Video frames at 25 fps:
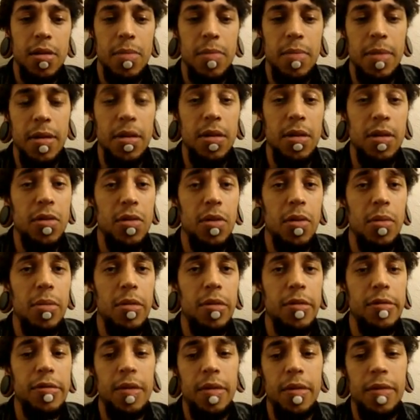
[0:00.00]
been
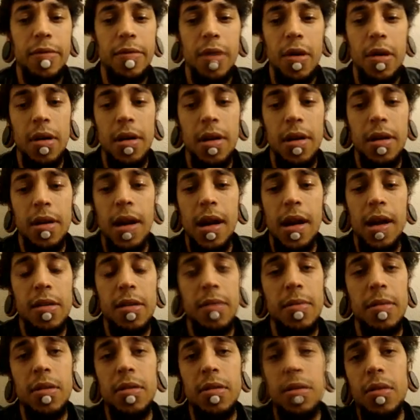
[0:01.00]
doable so far, and it has
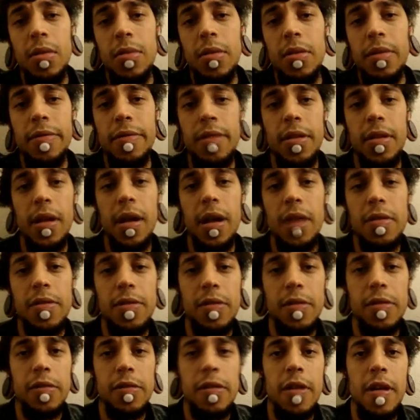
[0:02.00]
been doable for the last
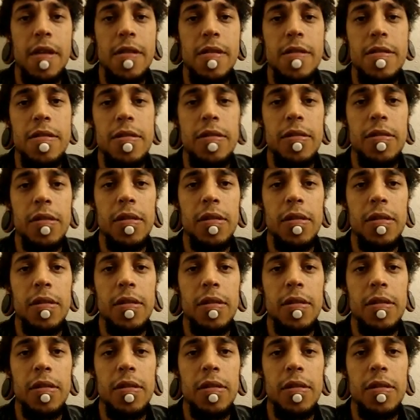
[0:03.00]
few stretches.